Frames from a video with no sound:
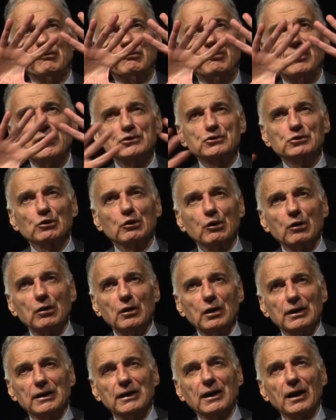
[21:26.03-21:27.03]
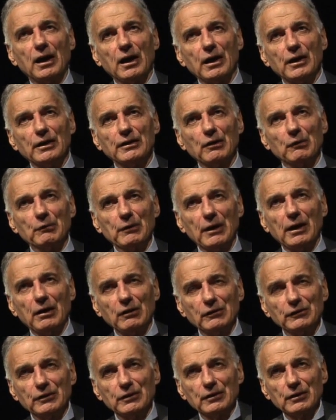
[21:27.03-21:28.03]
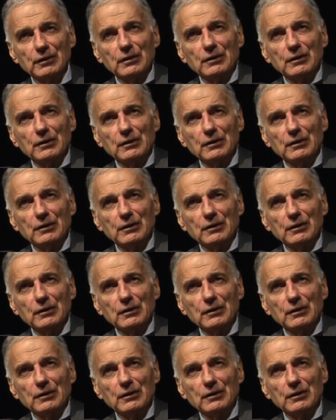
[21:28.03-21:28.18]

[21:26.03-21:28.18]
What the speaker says: vigil guard around